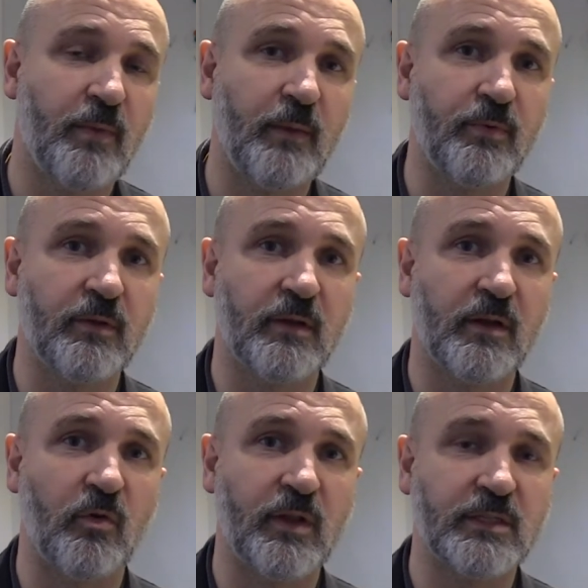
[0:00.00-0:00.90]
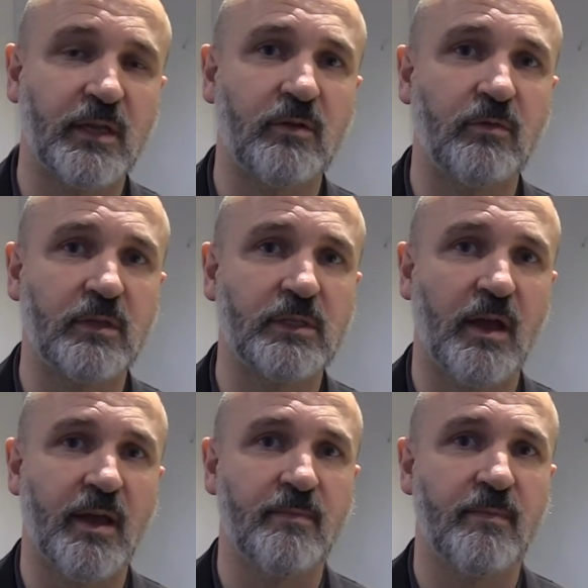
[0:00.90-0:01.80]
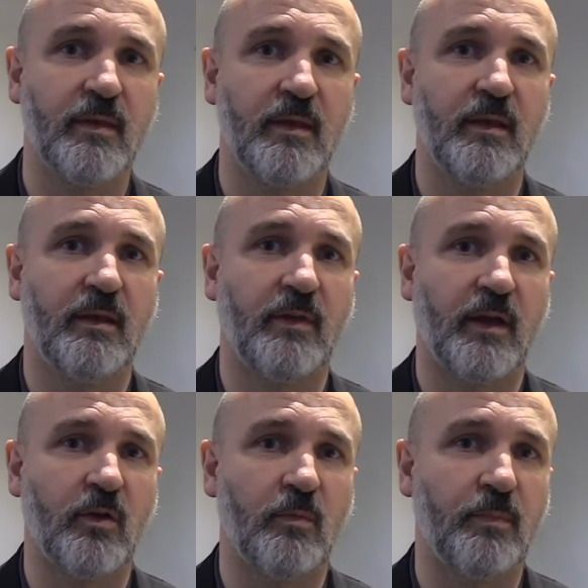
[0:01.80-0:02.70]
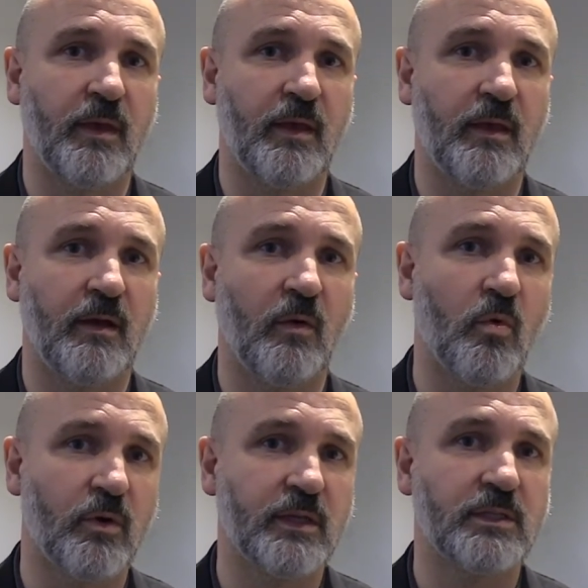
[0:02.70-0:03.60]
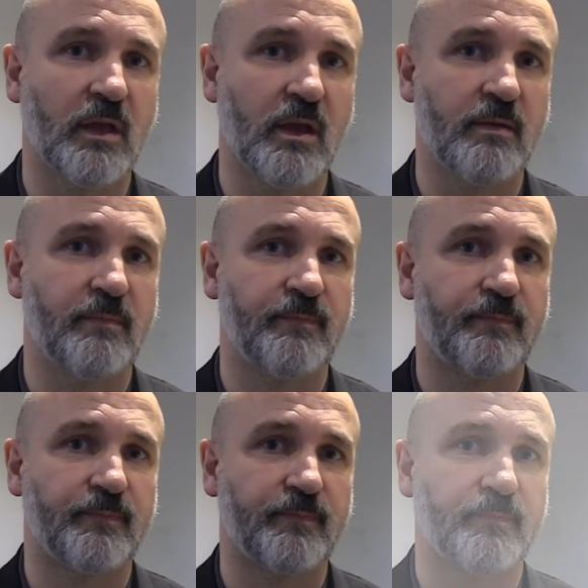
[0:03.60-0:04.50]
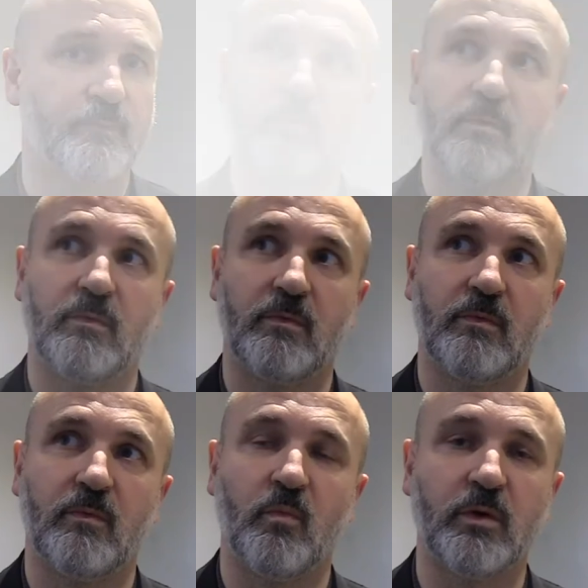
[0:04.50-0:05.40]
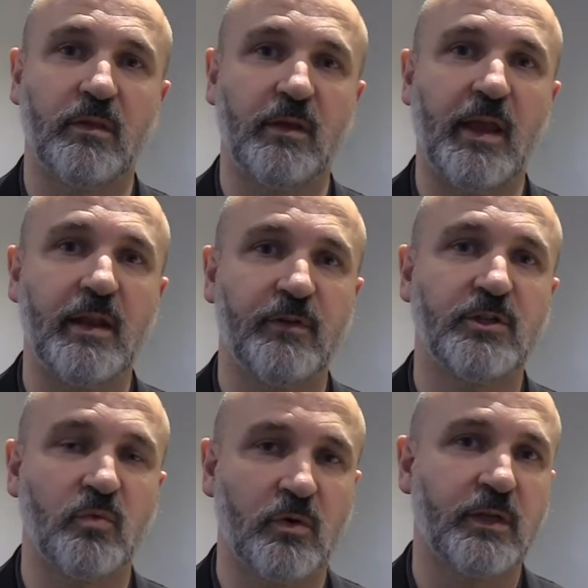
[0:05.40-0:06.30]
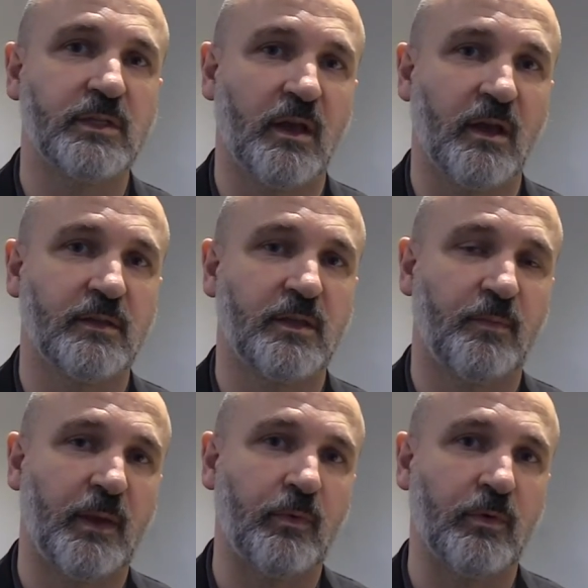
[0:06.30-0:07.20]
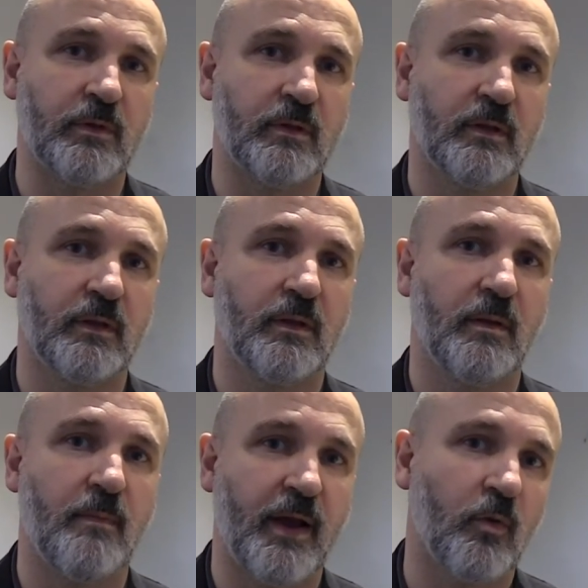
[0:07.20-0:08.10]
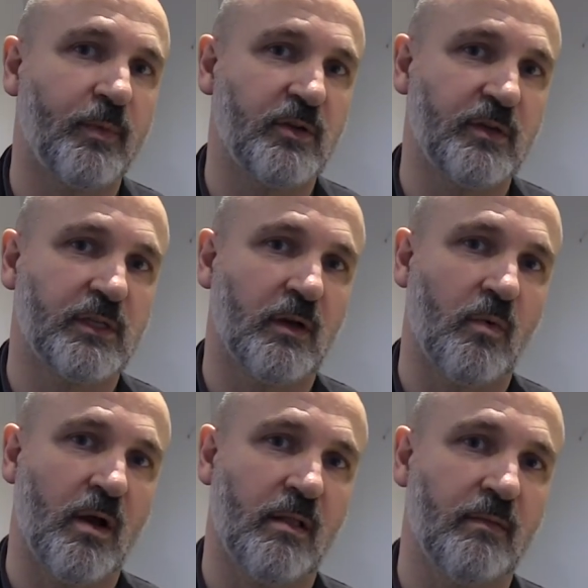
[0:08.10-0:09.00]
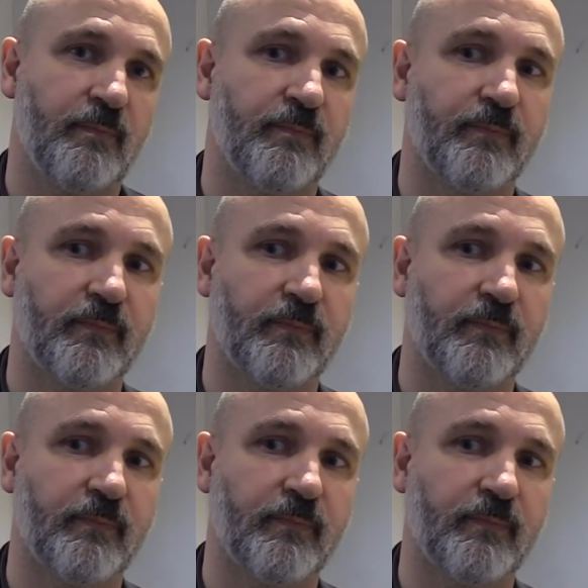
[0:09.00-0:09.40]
people are calling sick all the time, that could be a warning sign. What are the individual warning signs that people might not be doing so well?